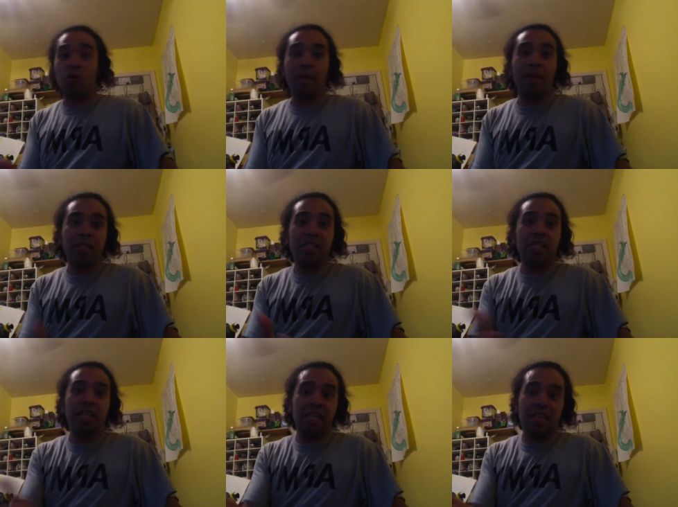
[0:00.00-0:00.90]
maybe she
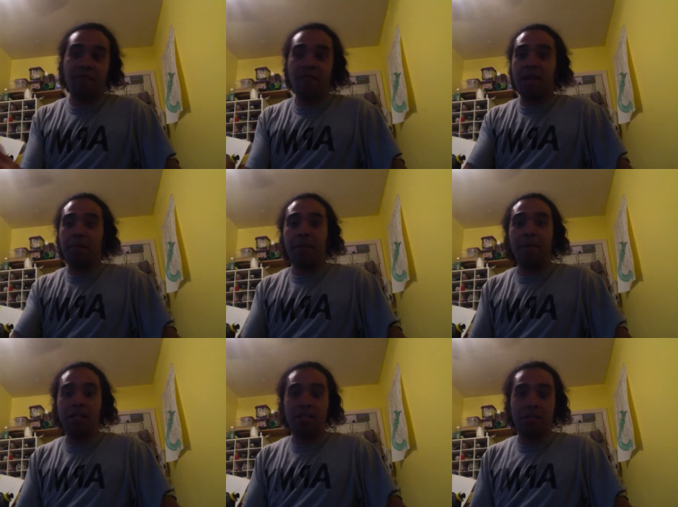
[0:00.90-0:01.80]
can get the family
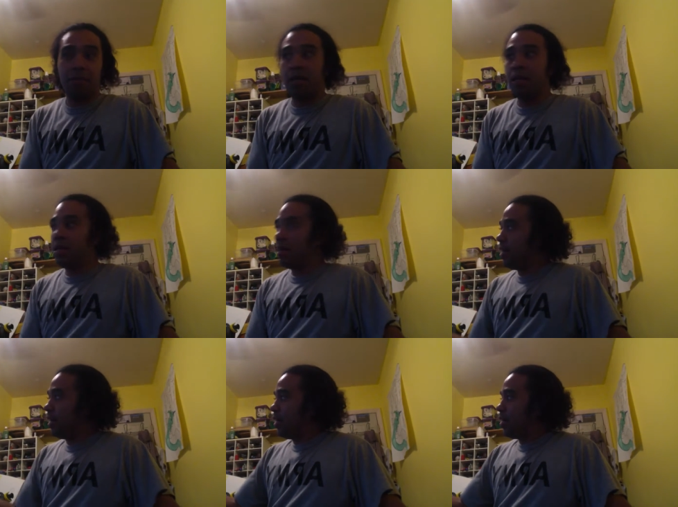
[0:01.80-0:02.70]
pension, but
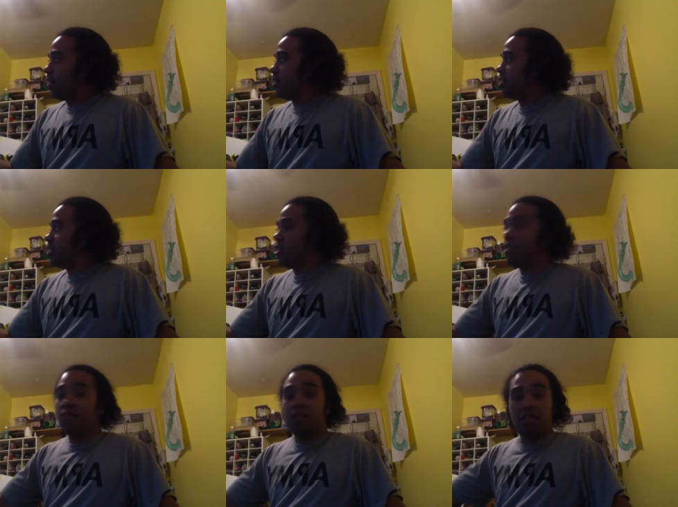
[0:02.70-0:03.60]
this
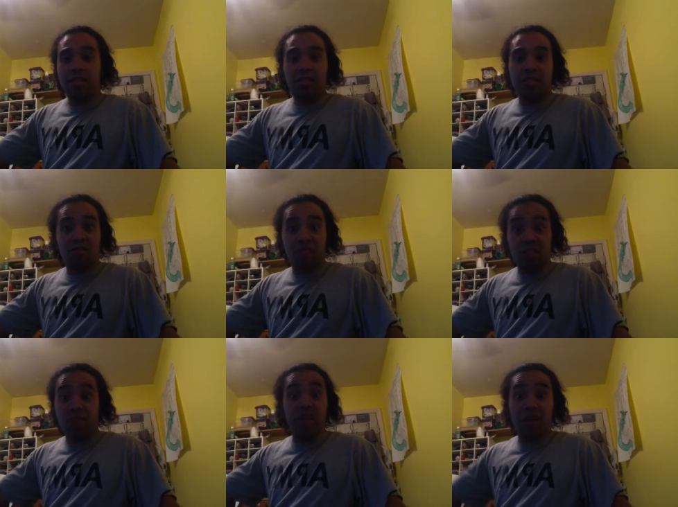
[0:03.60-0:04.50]
is just
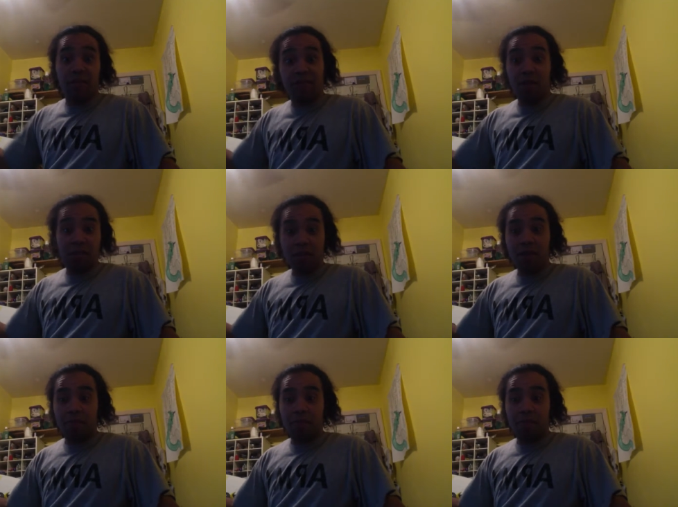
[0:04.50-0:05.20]
fucking fucked up.